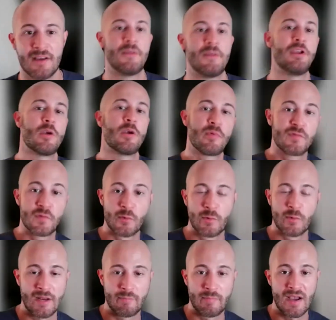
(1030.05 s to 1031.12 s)
The year before,
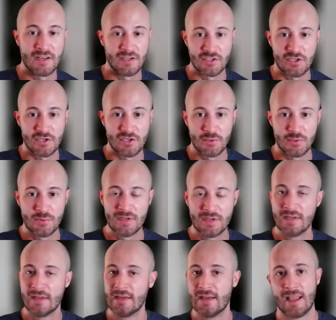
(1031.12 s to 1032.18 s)
we had bought in two,
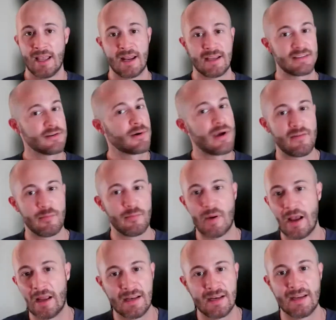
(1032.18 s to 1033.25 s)
and I still haven't
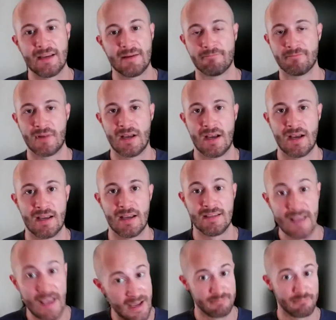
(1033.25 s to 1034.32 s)
bought any uh,
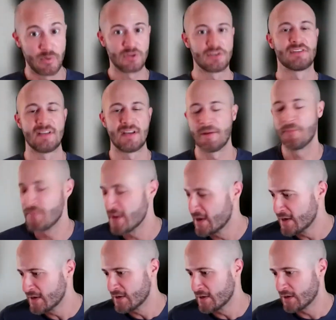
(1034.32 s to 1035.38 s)
yet, purchased any
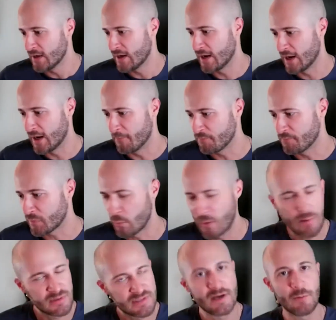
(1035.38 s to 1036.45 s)
um, when
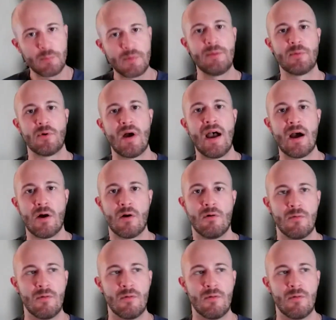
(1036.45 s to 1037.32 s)
I would tell people how